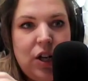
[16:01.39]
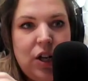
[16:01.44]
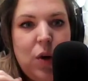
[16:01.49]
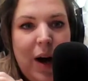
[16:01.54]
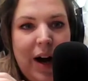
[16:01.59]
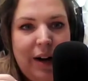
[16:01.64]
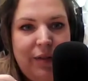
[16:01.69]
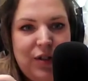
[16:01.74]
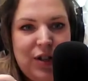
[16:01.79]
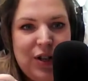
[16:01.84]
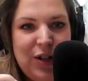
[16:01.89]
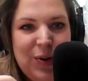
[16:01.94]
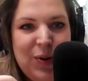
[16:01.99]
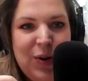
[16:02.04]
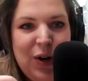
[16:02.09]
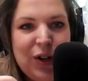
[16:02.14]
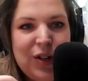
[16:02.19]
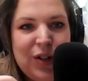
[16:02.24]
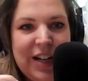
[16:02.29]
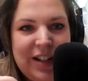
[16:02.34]
you have to.
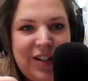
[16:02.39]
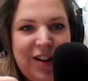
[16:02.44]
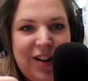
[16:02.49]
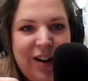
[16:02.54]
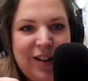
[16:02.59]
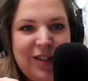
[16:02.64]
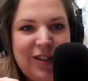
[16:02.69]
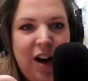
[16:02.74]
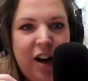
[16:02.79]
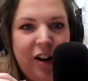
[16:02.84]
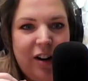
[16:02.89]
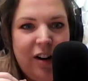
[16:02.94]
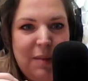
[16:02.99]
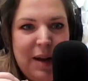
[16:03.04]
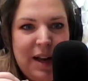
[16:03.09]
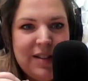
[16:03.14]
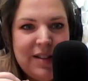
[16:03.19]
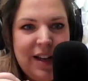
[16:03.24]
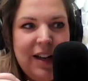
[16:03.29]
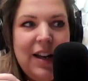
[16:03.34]
Her TikToks are
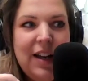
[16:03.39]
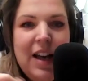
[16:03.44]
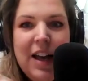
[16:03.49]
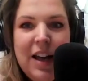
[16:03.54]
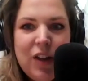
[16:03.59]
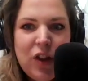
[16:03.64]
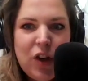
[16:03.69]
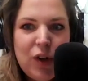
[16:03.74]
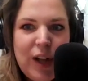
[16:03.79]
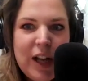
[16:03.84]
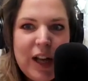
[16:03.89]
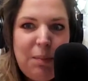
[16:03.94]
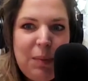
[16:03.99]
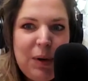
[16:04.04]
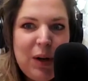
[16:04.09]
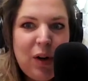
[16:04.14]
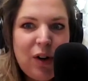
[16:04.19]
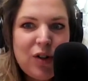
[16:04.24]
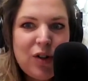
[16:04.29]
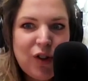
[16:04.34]
amazing. They're like
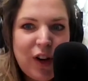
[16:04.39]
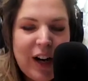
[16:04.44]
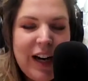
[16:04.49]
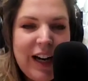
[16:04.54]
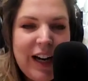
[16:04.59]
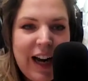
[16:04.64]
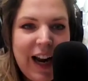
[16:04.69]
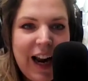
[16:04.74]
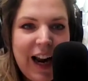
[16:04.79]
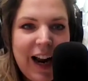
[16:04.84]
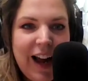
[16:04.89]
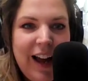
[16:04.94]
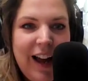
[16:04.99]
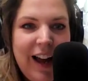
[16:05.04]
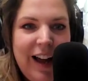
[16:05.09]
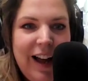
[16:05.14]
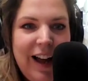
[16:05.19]
pure training.